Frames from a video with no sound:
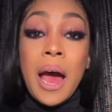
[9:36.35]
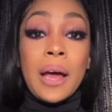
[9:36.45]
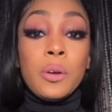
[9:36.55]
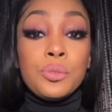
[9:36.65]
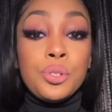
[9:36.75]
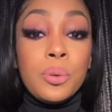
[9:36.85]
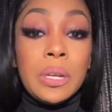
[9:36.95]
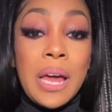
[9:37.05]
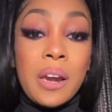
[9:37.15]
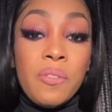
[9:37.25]
I don't
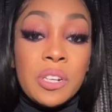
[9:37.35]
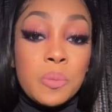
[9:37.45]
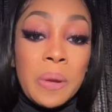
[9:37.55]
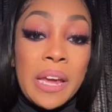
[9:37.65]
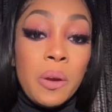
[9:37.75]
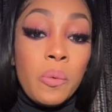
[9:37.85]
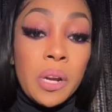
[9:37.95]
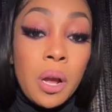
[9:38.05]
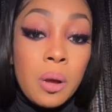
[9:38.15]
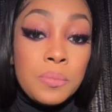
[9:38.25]
do a lot of explaining
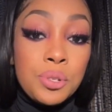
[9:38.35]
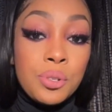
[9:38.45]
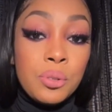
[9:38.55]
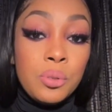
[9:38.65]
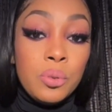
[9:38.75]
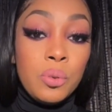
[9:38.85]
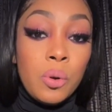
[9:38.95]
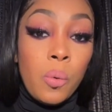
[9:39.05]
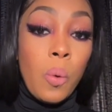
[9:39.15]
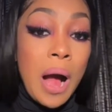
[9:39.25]
when it comes to
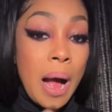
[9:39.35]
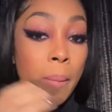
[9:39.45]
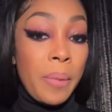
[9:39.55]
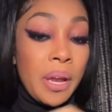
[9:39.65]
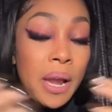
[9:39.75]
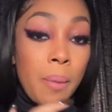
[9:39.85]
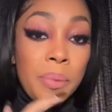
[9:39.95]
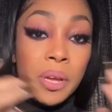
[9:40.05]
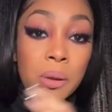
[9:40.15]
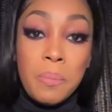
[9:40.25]
why I may
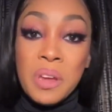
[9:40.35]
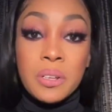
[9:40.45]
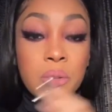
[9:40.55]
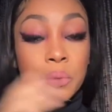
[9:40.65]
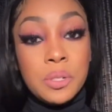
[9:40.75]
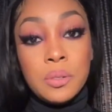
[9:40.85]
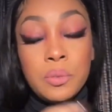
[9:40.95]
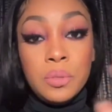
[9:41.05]
not be in the mix with